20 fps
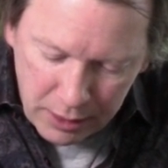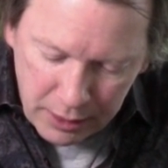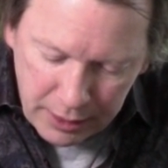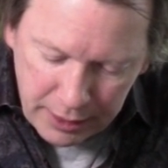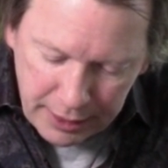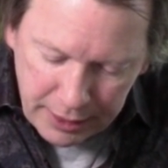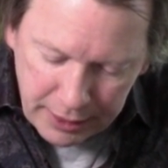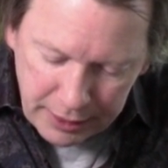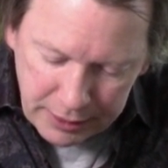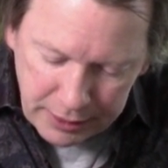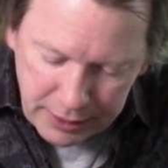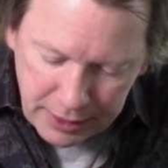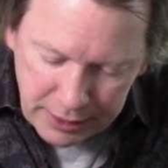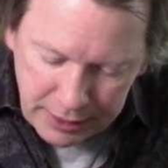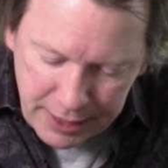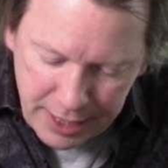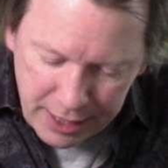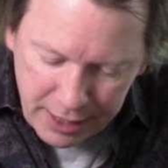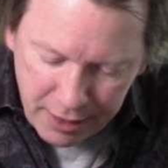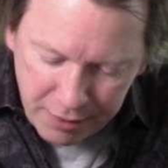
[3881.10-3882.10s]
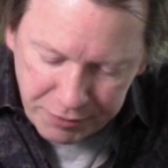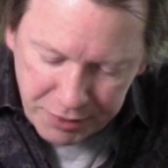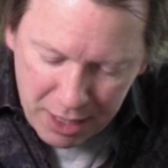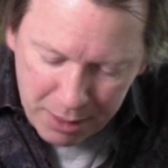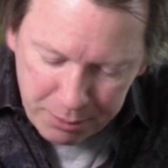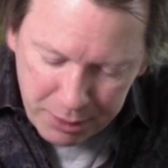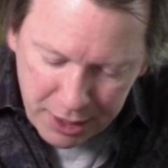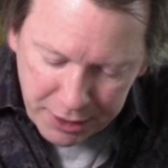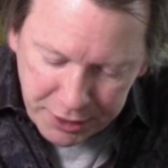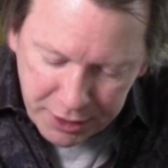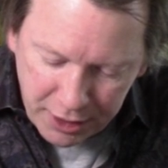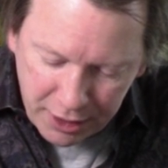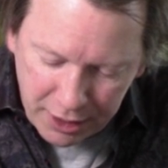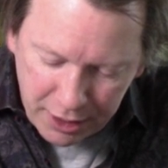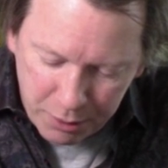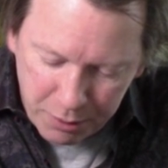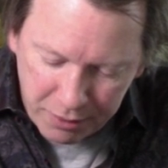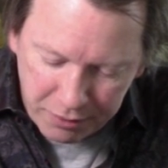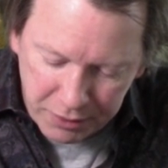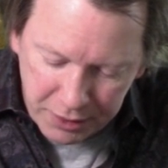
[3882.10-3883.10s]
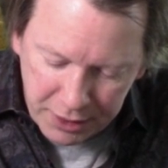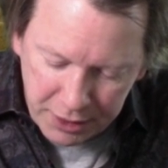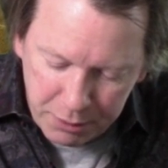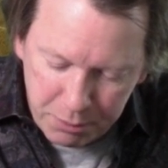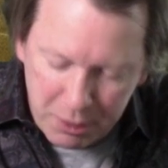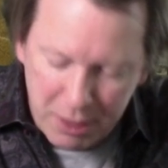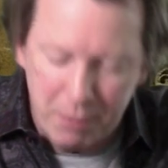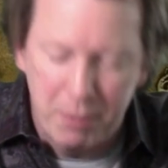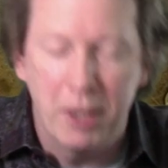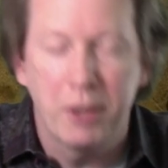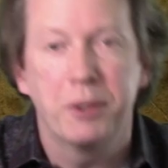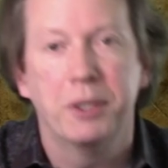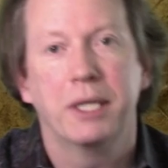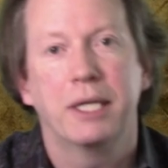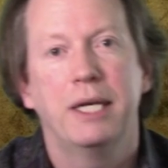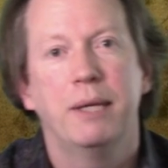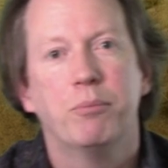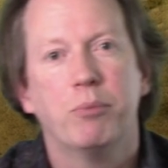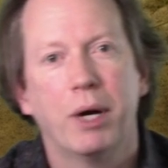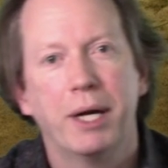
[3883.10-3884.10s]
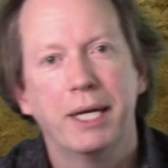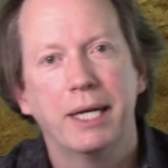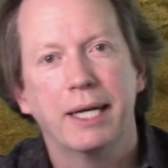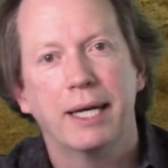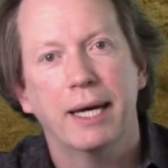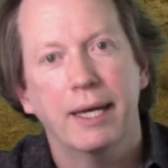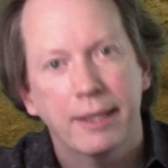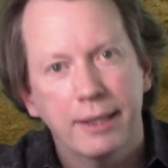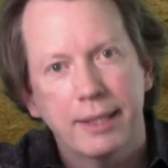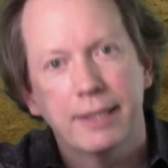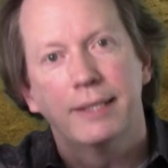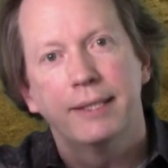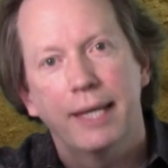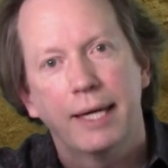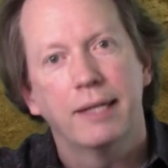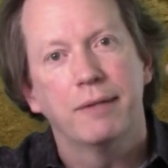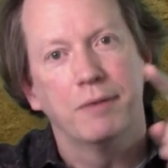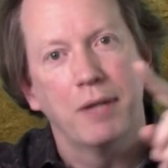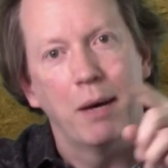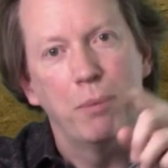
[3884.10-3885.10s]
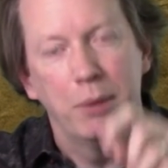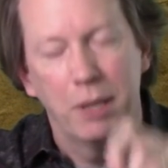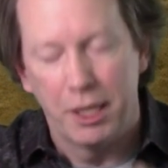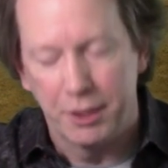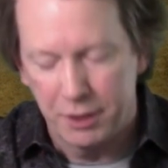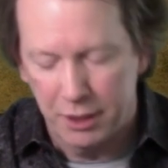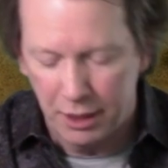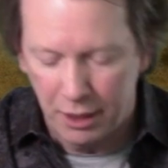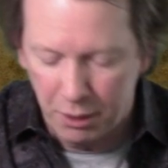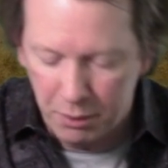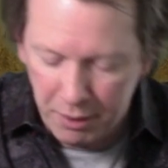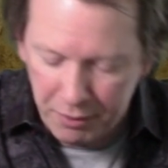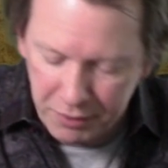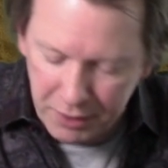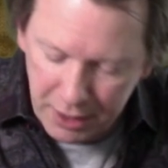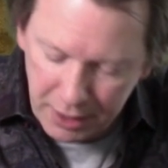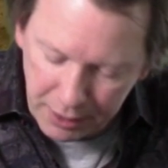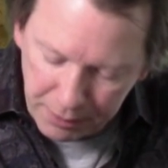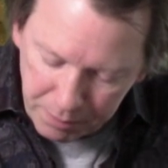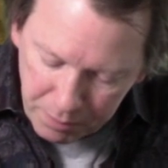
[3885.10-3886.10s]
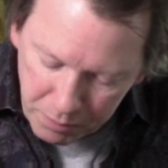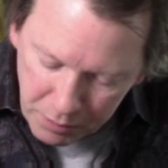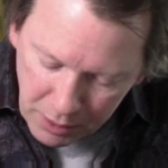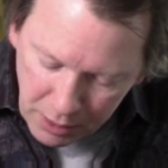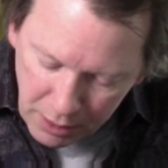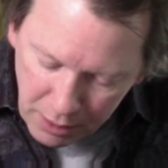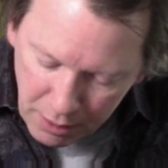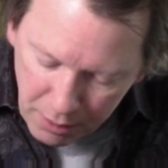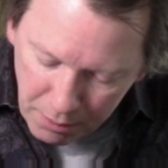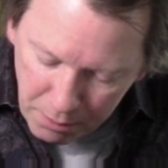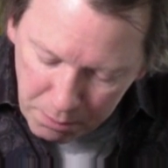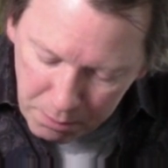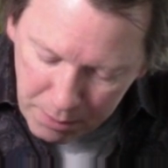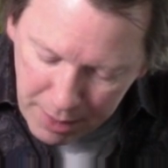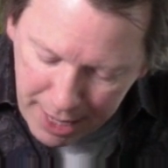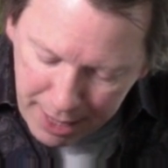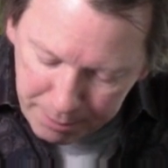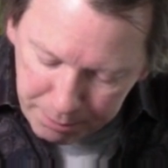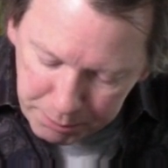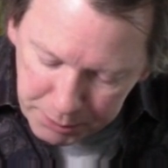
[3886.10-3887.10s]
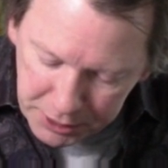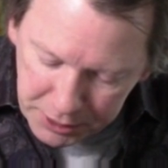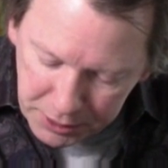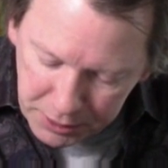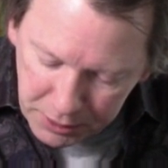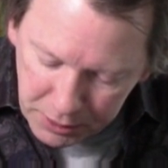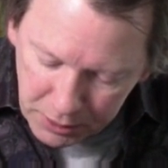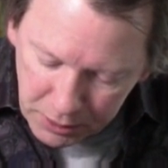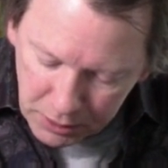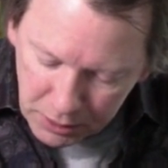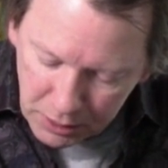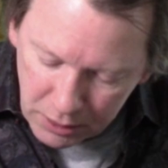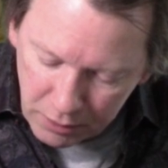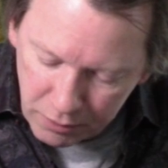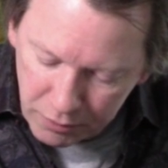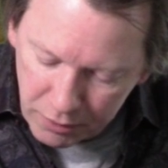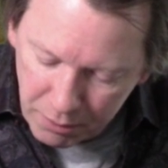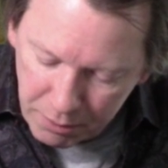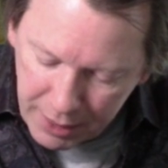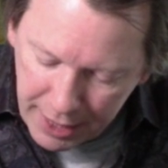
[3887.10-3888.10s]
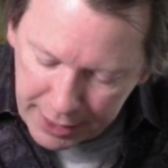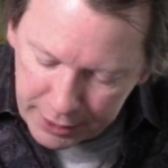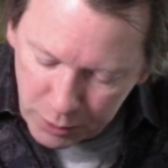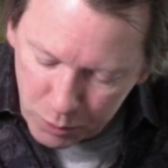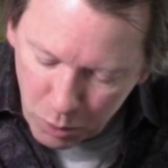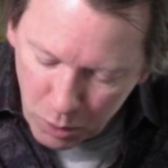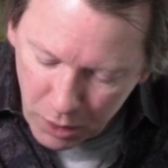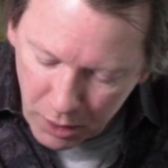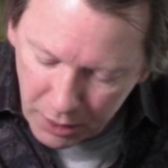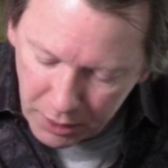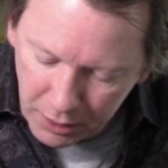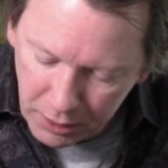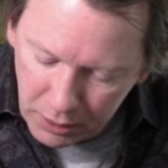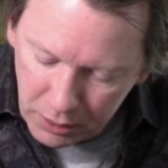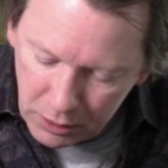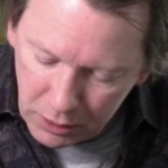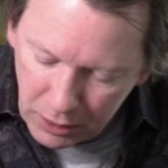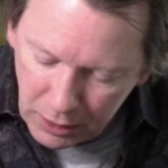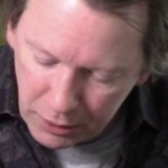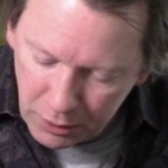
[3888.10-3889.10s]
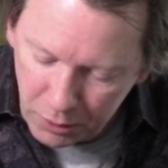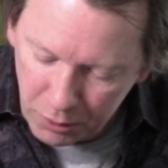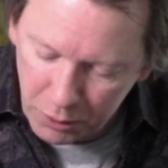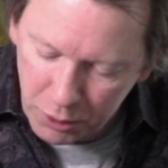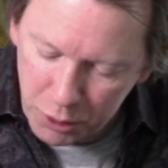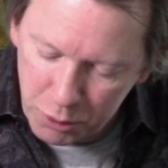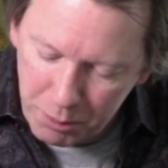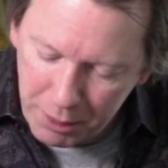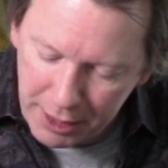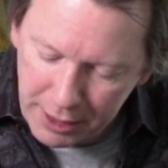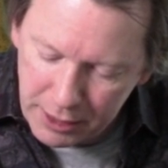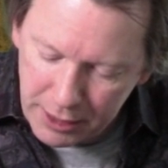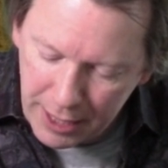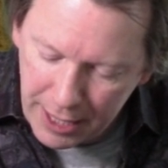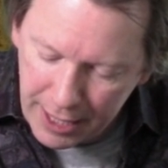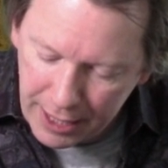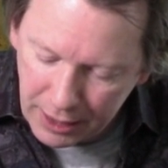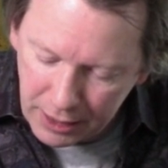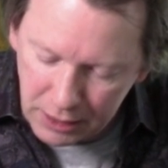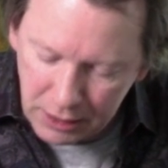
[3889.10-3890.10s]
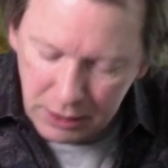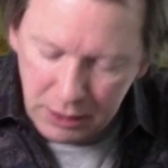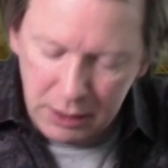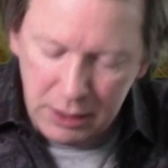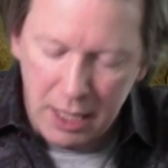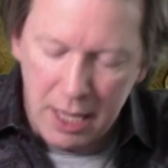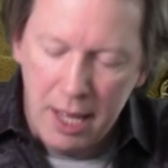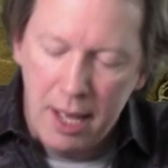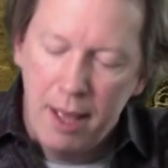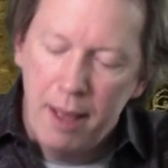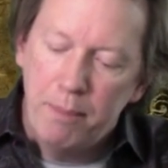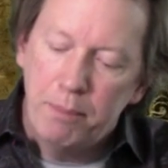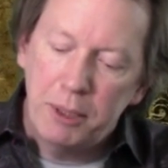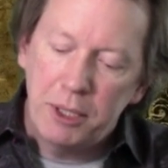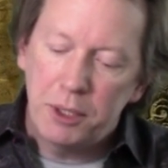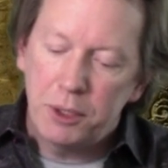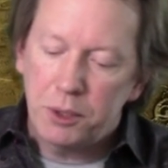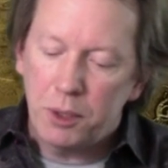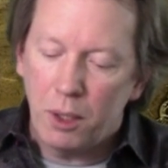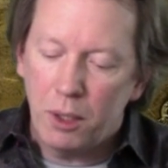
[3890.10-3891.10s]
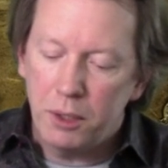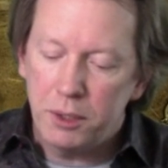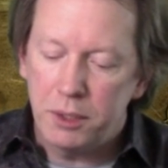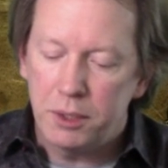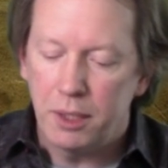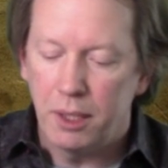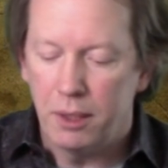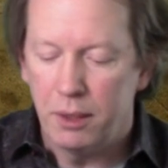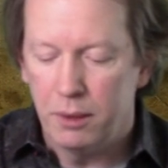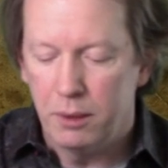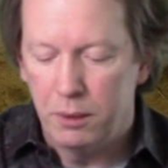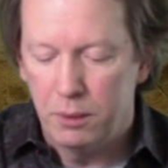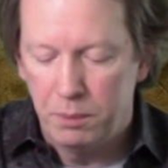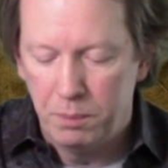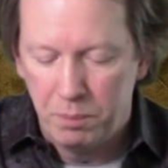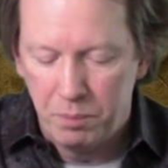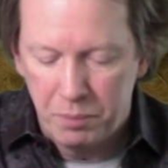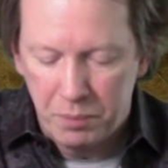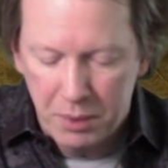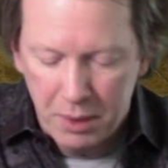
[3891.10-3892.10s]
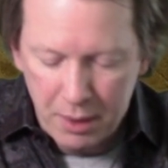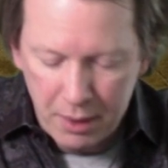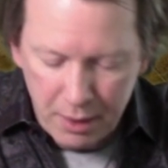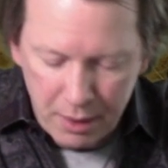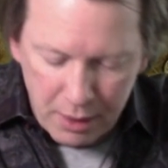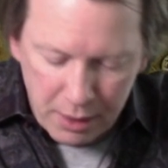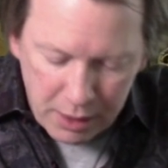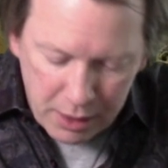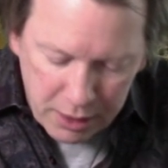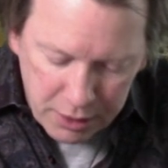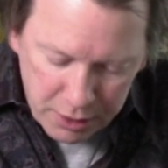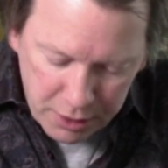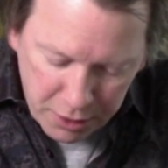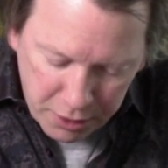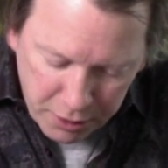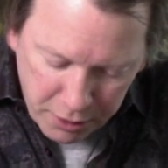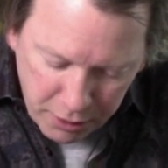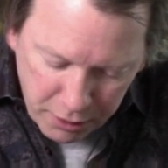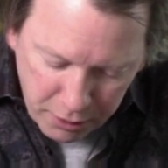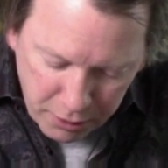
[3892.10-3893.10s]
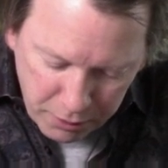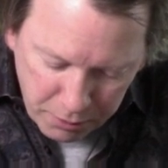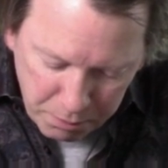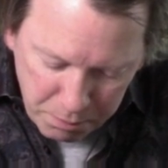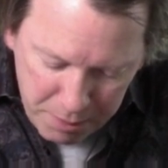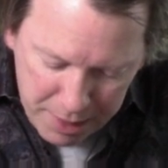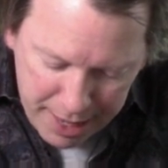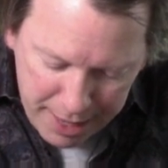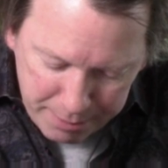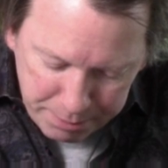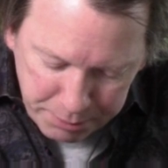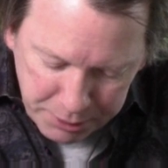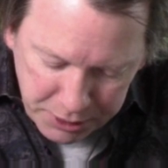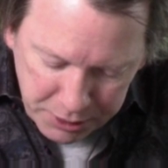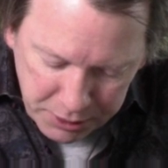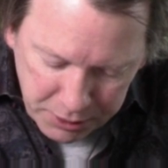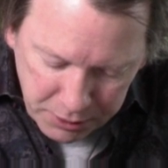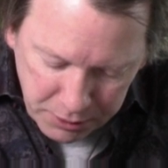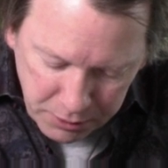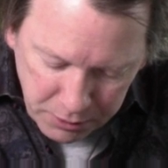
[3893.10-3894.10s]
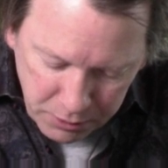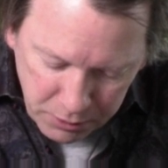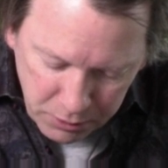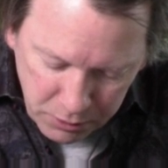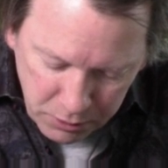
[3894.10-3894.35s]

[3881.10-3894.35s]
is the set of topologically equivalent, but I'm not going to keep writing the set of topologically equivalent maps from S1 into your space X. But there's also, consider maps